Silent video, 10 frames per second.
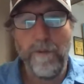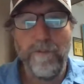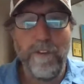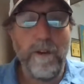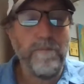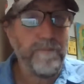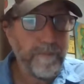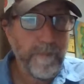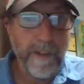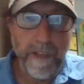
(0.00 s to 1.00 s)
came from
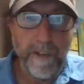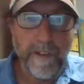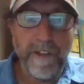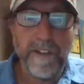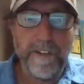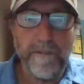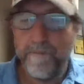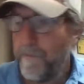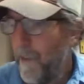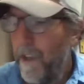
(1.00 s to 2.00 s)
England.
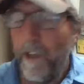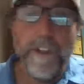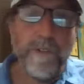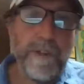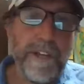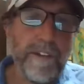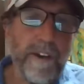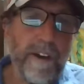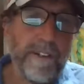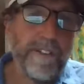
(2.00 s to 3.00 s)
The reading
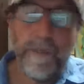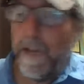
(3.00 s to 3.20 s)
talks